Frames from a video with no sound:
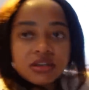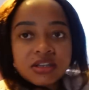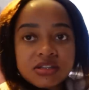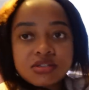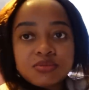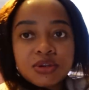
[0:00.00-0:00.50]

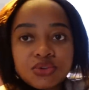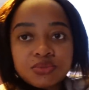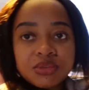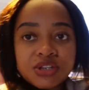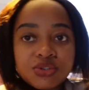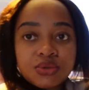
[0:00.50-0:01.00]
guest
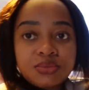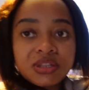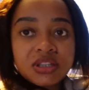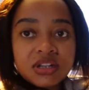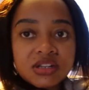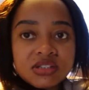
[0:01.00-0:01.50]
bedroom that will be
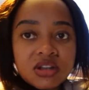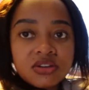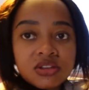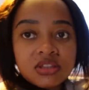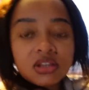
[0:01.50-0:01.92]
the nursery.